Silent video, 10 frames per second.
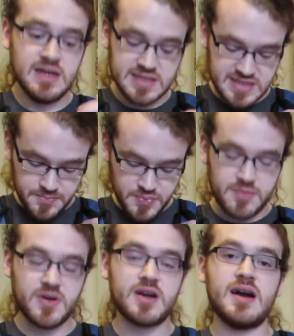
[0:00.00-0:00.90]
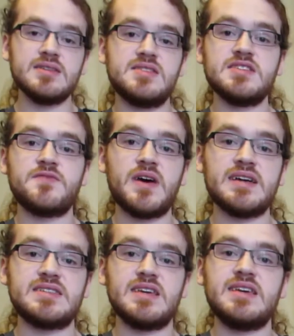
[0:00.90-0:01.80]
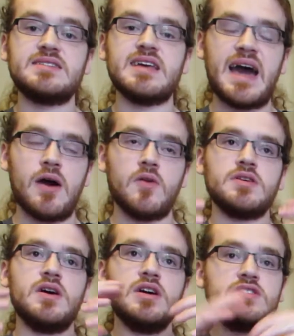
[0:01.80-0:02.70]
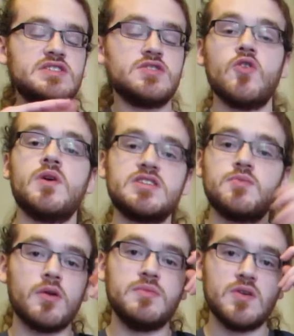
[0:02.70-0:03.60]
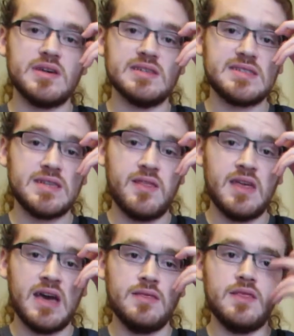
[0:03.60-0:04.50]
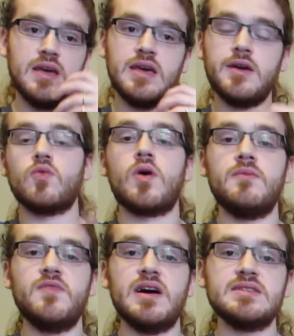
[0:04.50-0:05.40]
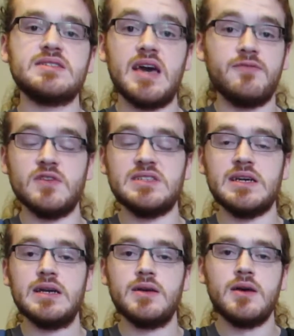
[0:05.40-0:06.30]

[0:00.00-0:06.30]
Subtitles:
Simply because this vest gets out so much more mucus than the Hill-Rom vest ever did.